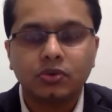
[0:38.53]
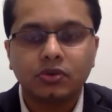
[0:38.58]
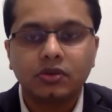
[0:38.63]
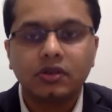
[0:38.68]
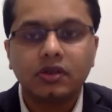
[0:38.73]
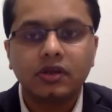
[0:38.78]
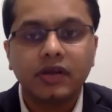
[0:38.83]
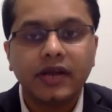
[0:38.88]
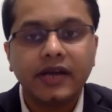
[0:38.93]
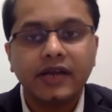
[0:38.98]

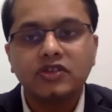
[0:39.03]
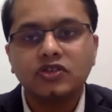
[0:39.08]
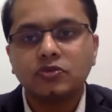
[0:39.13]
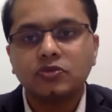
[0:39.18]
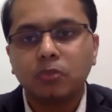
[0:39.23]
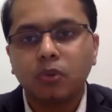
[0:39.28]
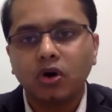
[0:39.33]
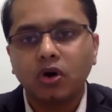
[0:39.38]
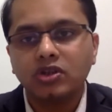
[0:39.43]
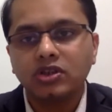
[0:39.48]
the red
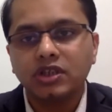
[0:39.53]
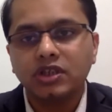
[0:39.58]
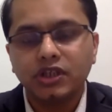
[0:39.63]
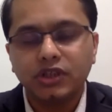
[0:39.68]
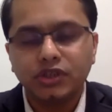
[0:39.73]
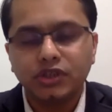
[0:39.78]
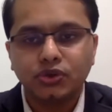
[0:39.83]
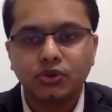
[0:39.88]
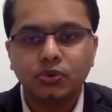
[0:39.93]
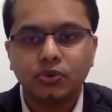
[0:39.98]
spongy
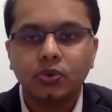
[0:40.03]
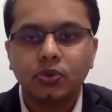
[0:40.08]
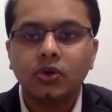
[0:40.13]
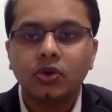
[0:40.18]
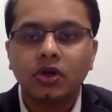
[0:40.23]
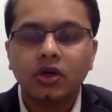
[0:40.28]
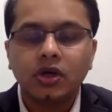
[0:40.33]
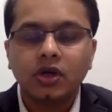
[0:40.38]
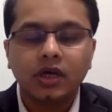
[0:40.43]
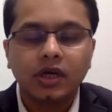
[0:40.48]
tissue
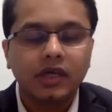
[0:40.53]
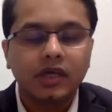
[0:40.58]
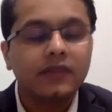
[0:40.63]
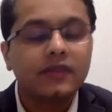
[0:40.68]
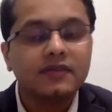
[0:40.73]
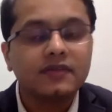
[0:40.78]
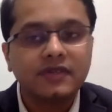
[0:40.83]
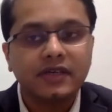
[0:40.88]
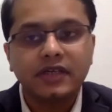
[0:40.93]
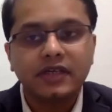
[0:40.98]
in the
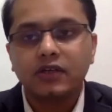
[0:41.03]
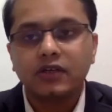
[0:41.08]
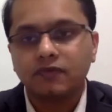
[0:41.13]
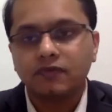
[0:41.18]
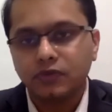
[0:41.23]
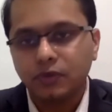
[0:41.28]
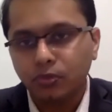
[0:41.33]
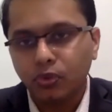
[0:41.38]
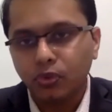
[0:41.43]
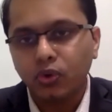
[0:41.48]
center of
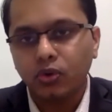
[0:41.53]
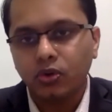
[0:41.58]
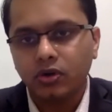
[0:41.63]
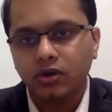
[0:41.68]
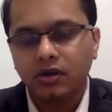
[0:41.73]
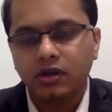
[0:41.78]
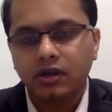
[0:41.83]
the bone.